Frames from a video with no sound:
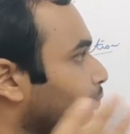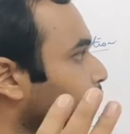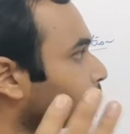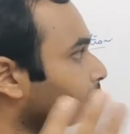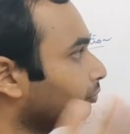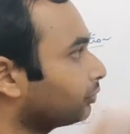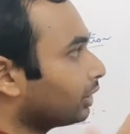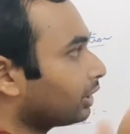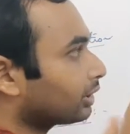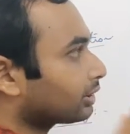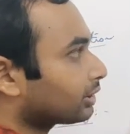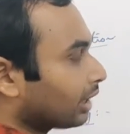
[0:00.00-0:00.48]

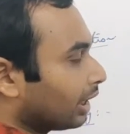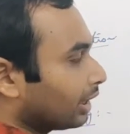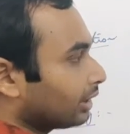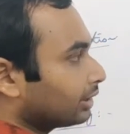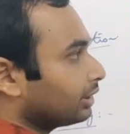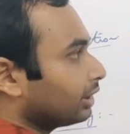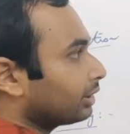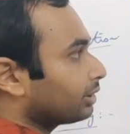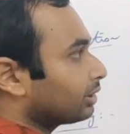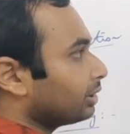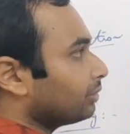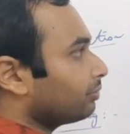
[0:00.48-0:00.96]
proved the
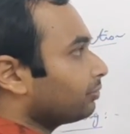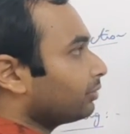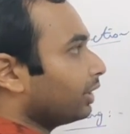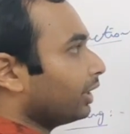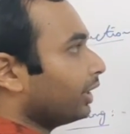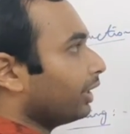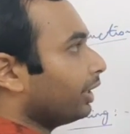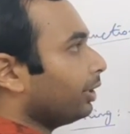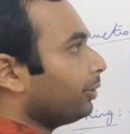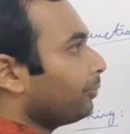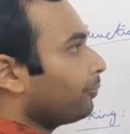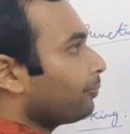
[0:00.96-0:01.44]
surjective
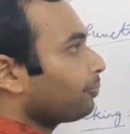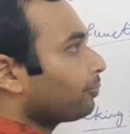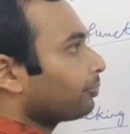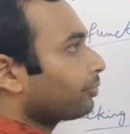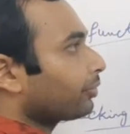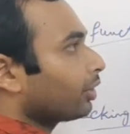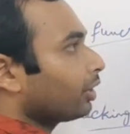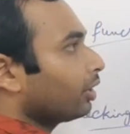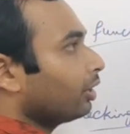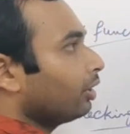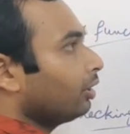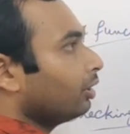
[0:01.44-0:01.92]

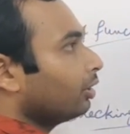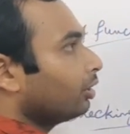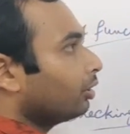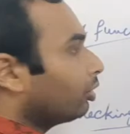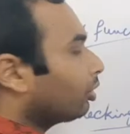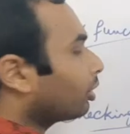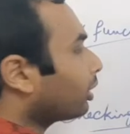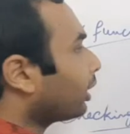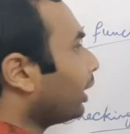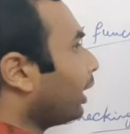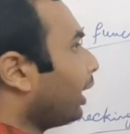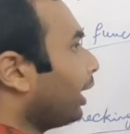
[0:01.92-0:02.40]
there.
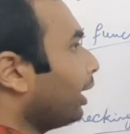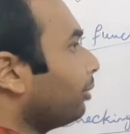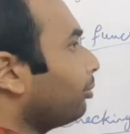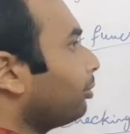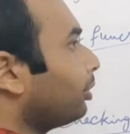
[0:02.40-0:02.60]
Okay, I